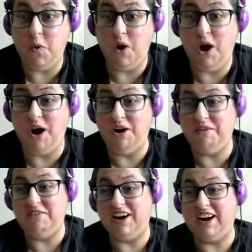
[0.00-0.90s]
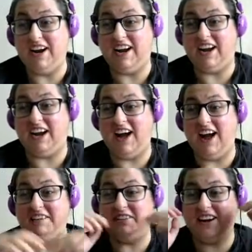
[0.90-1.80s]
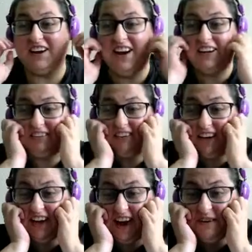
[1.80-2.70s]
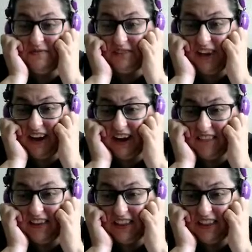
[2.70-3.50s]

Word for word: Oh my god, we get actual gameplay with